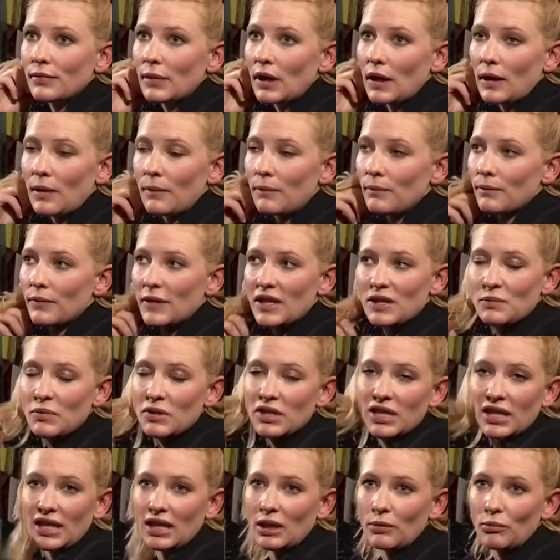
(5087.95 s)
um, this
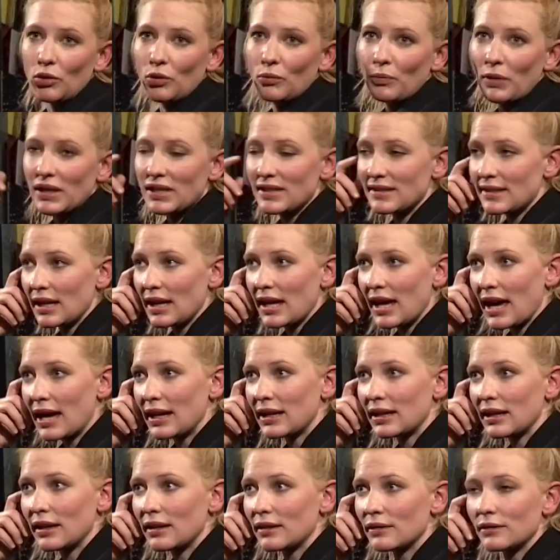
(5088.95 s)
particular book by Stella
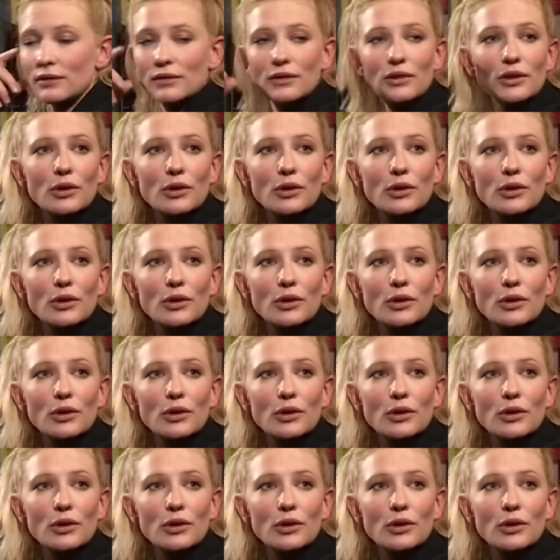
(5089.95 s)
Adler,